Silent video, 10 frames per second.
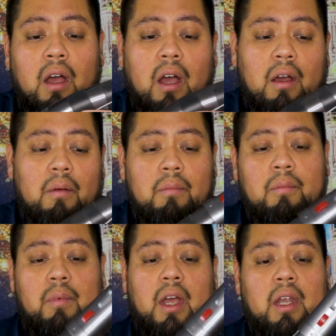Um,
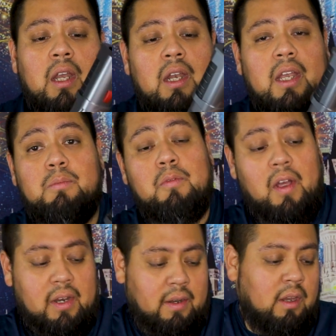but let's move
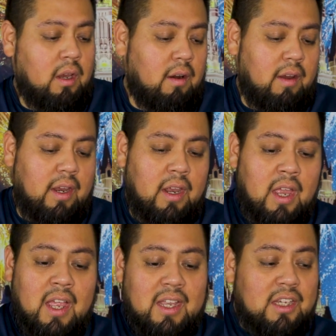on. All right,
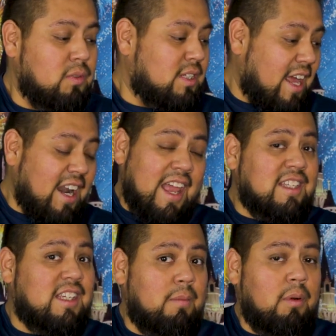this one's not a
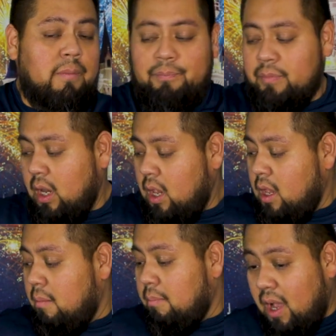lightsaber,
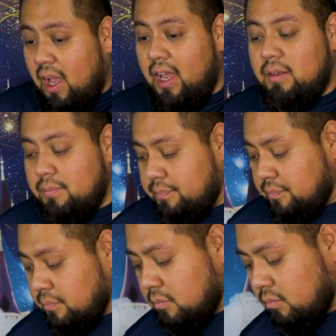but
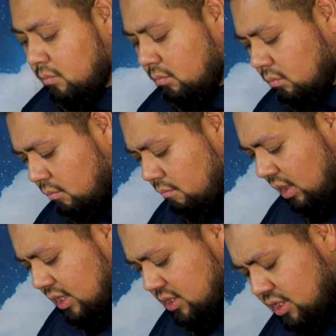
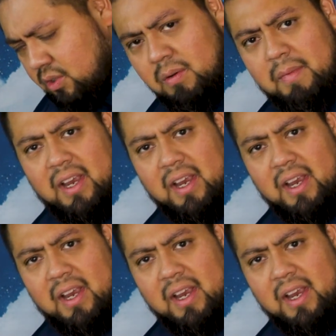it's also in